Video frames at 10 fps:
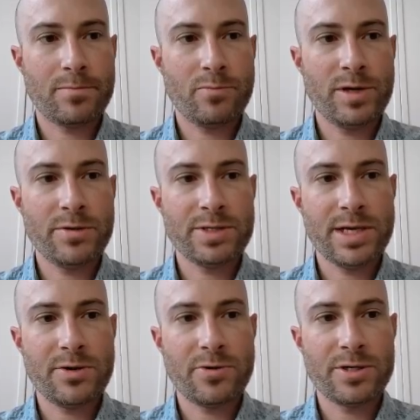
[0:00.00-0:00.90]
We don't
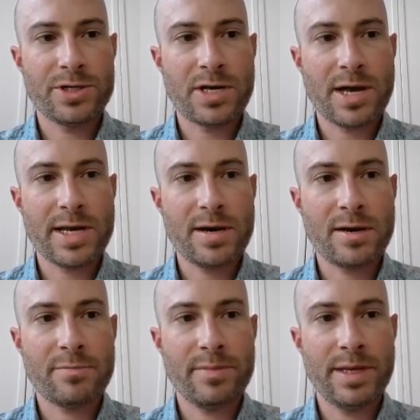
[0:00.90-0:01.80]
see an orange dot
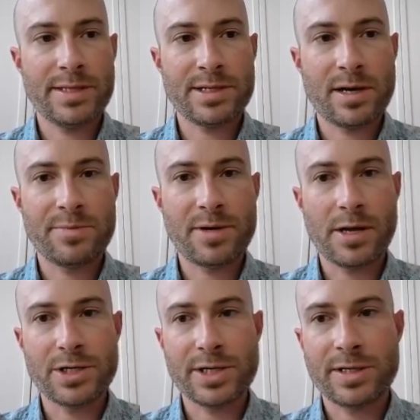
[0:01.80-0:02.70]
here, means our
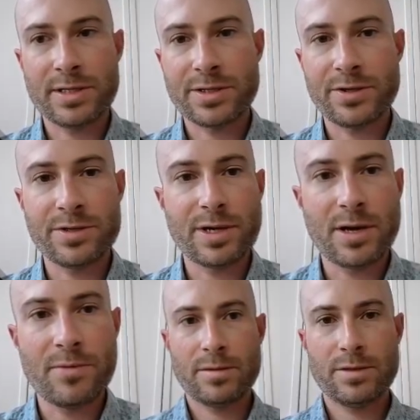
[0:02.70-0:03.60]
project is good to
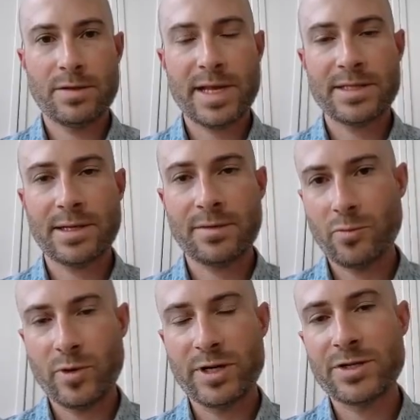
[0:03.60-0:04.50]
go. So that's it.
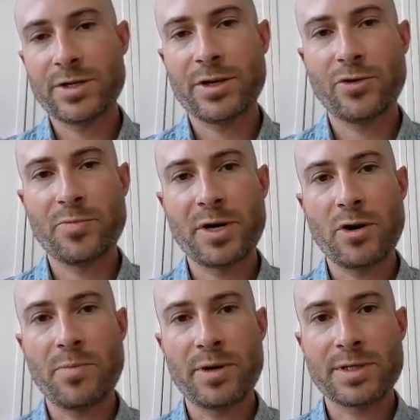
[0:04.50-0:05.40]
We just took a group of
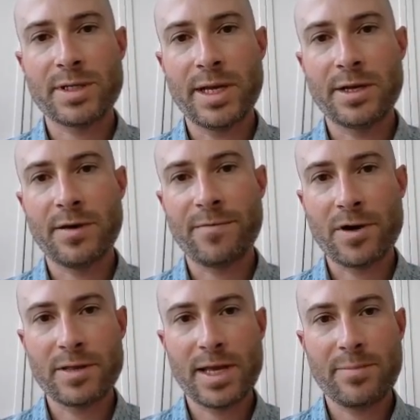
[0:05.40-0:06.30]
notebooks and
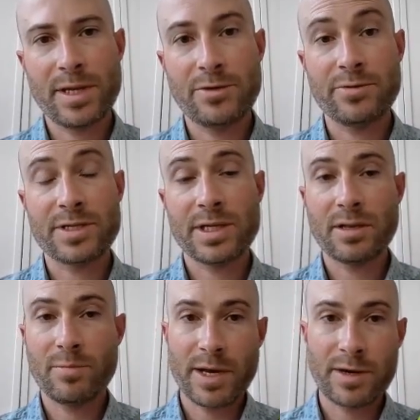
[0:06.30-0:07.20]
converted them into a
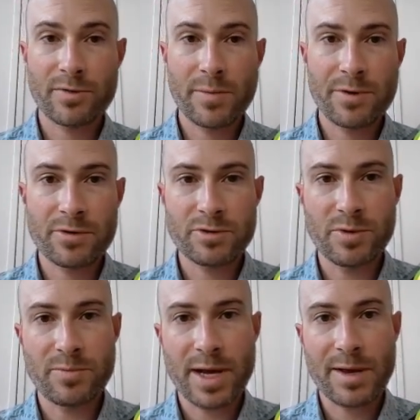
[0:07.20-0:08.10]
single button
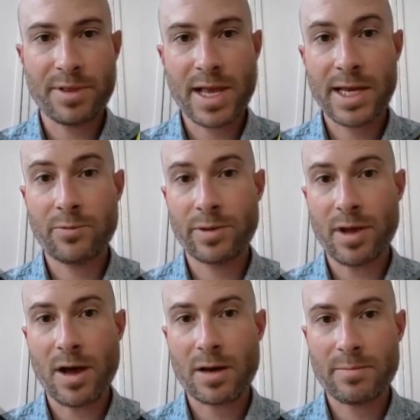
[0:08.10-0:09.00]
reproducible pipeline
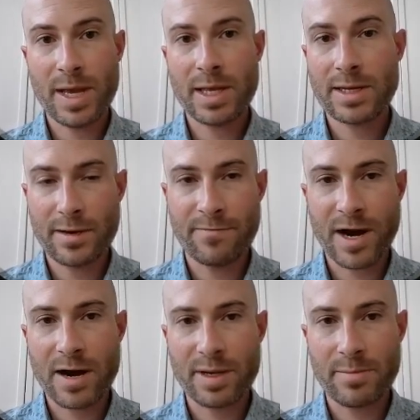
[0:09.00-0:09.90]
with automated
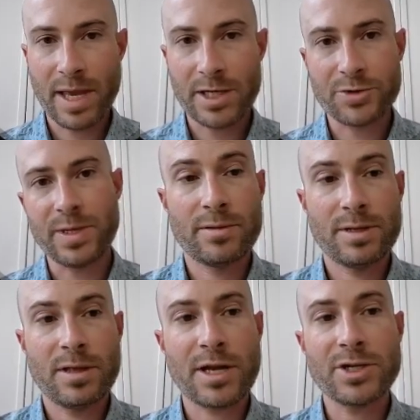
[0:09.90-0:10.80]
environment management.
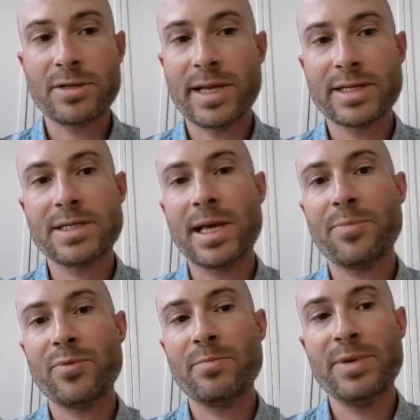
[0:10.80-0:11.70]
The logical next
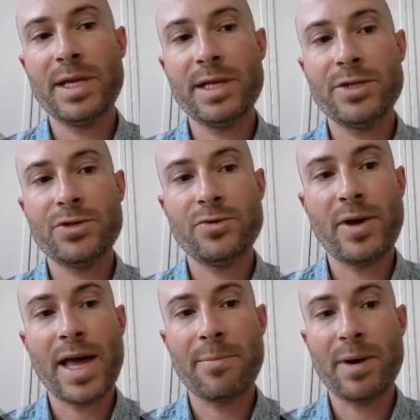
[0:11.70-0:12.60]
step would be to
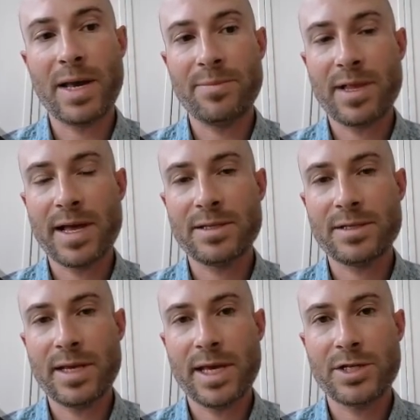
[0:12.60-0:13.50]
add a pipeline
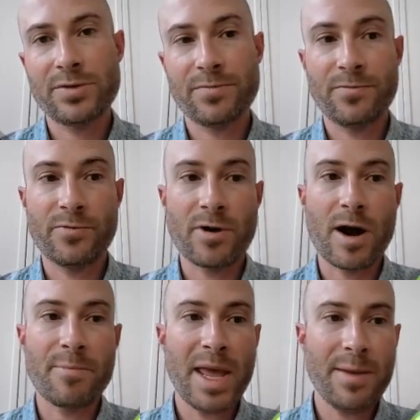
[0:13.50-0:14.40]
stage for
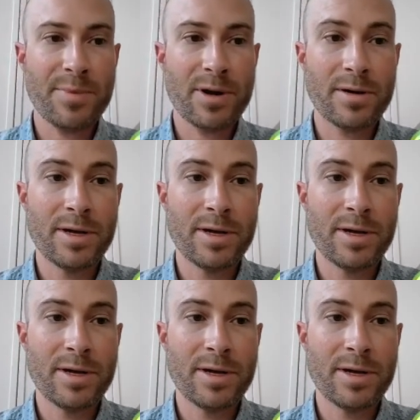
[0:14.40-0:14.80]
our paper.